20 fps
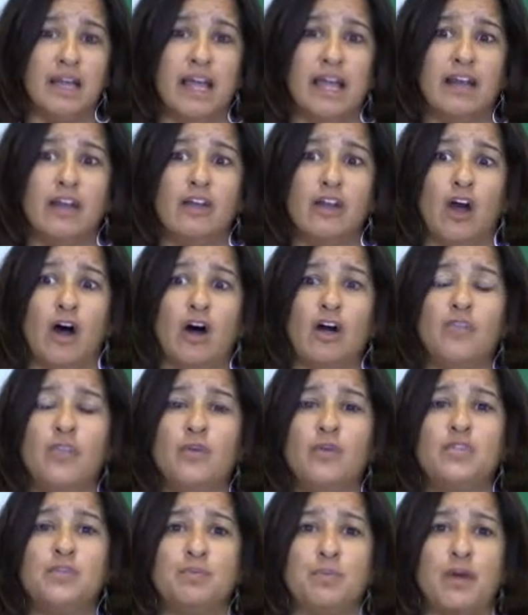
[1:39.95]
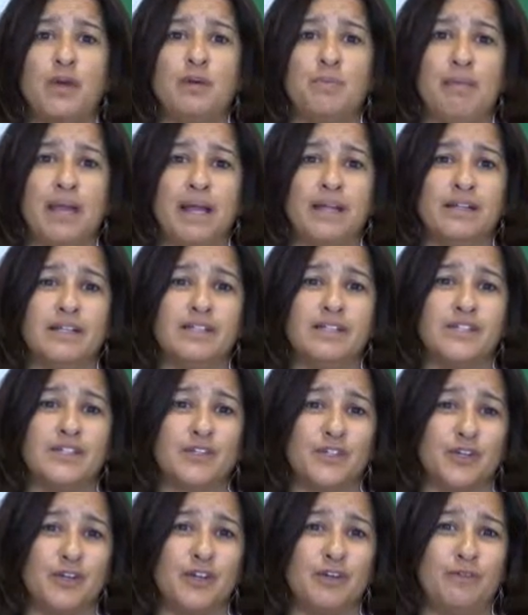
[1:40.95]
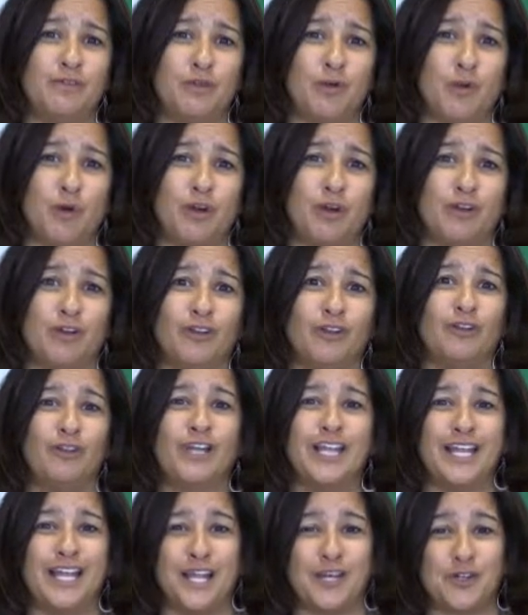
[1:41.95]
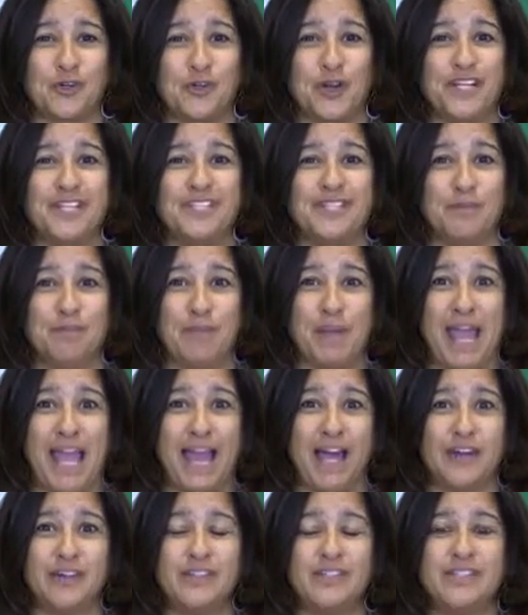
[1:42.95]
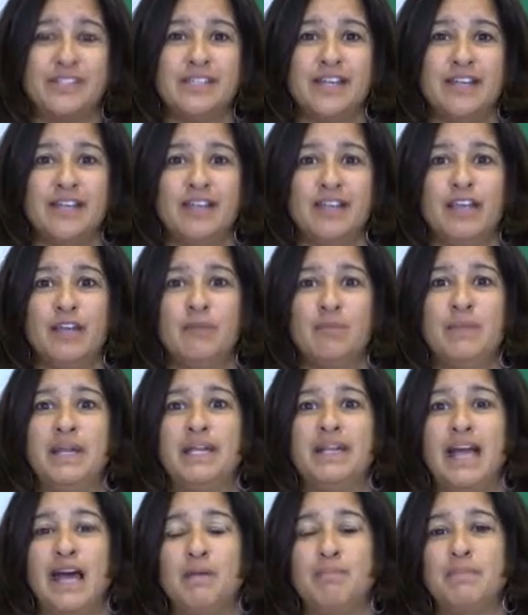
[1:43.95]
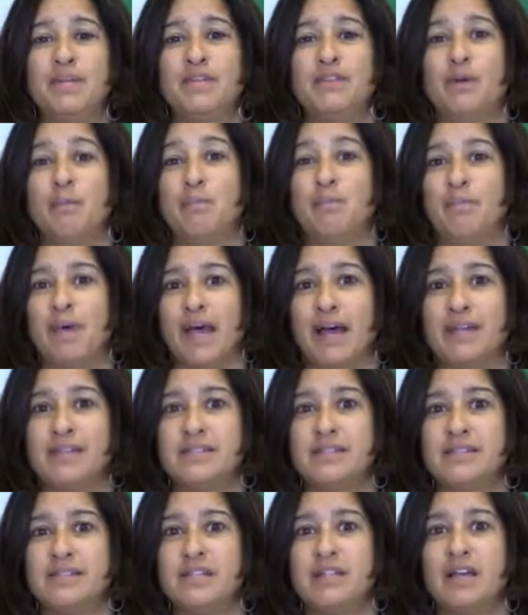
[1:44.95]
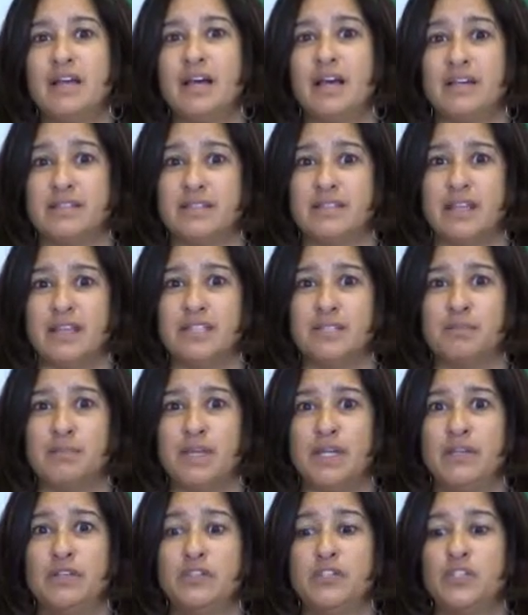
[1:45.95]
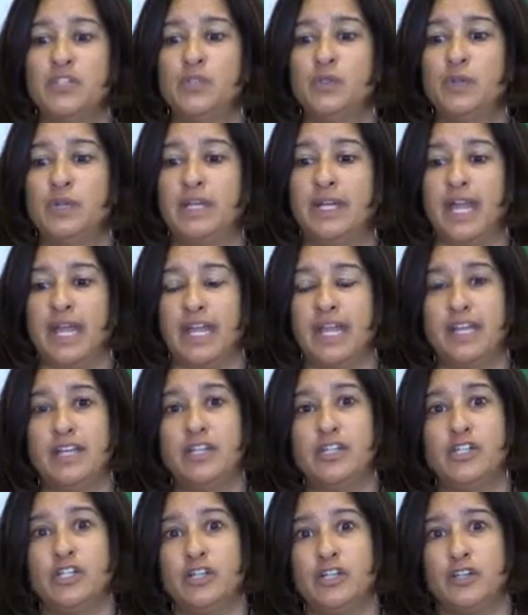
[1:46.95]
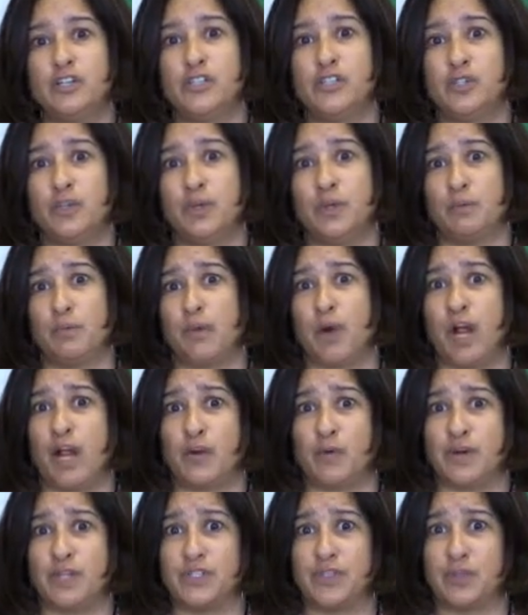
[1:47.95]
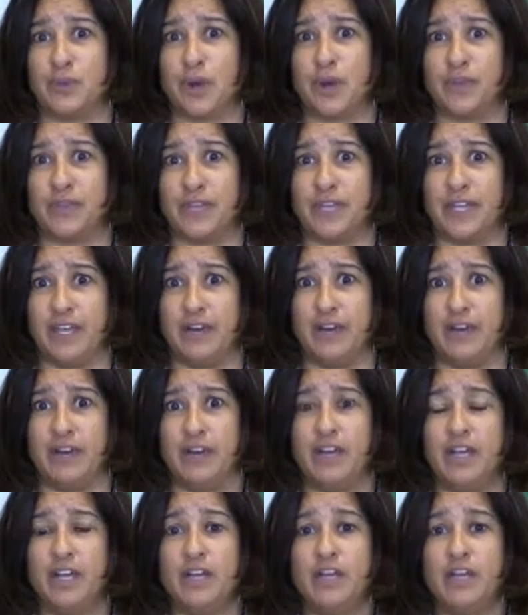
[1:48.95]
And although Smarter Balance is good for looking at trends and patterns, it may not be the best assessment to gauge student progress throughout the year.